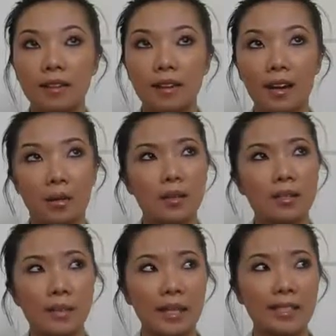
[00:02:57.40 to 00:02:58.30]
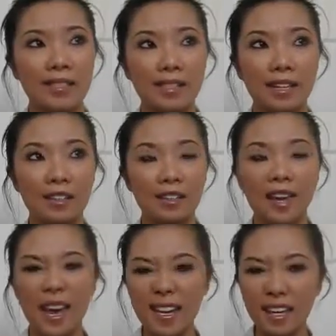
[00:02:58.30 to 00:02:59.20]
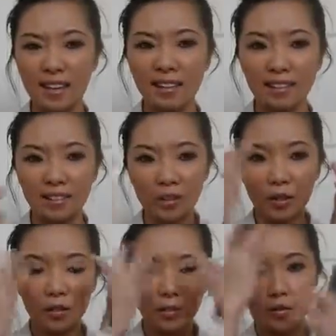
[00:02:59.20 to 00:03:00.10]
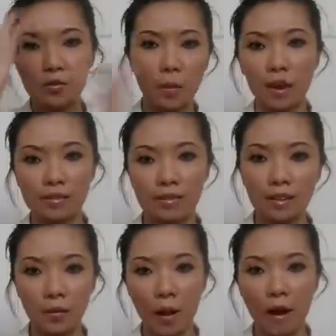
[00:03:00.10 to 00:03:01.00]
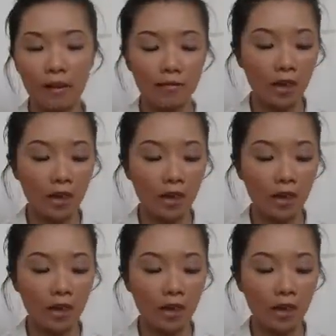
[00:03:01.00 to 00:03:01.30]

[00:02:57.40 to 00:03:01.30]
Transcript: how do I explain it? It doesn't get cakey in, those spots that you have.